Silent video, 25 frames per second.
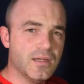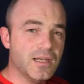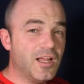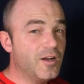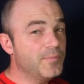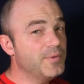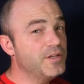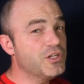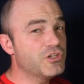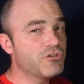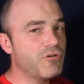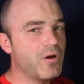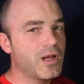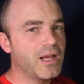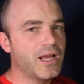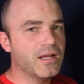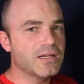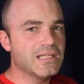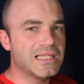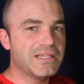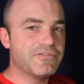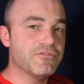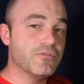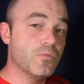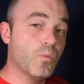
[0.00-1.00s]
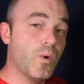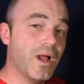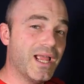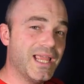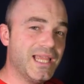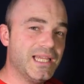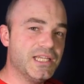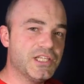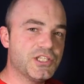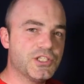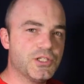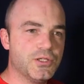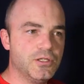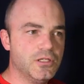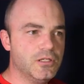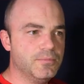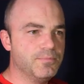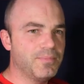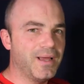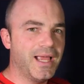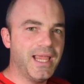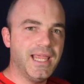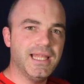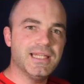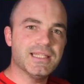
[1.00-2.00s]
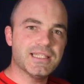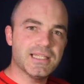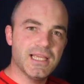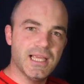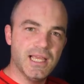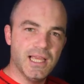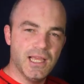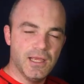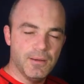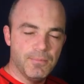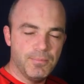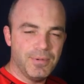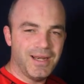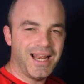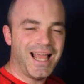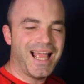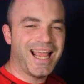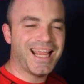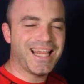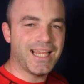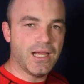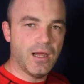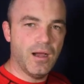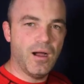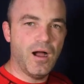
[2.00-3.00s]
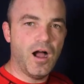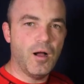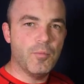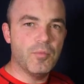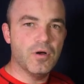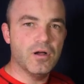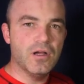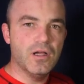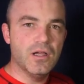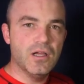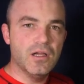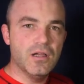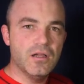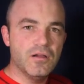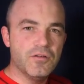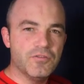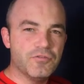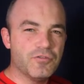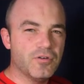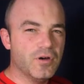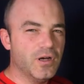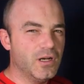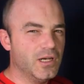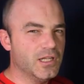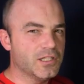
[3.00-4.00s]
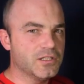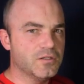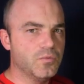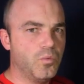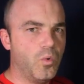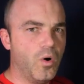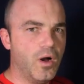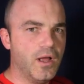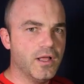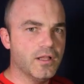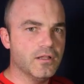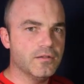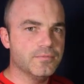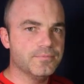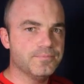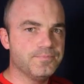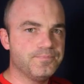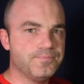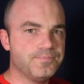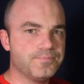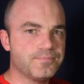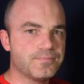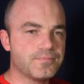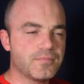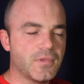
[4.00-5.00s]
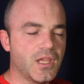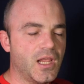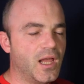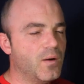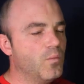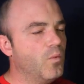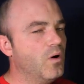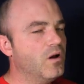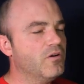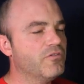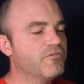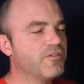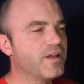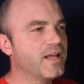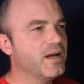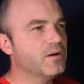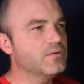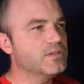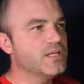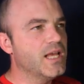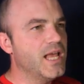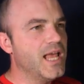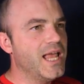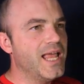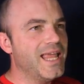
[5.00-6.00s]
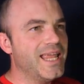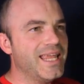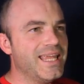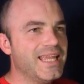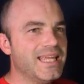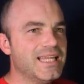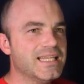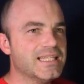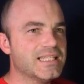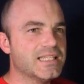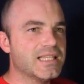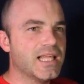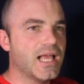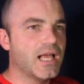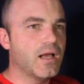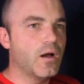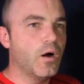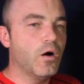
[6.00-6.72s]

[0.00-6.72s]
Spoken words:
Now, I've been trying out different ways to paint black armour for a little while, and what I found is that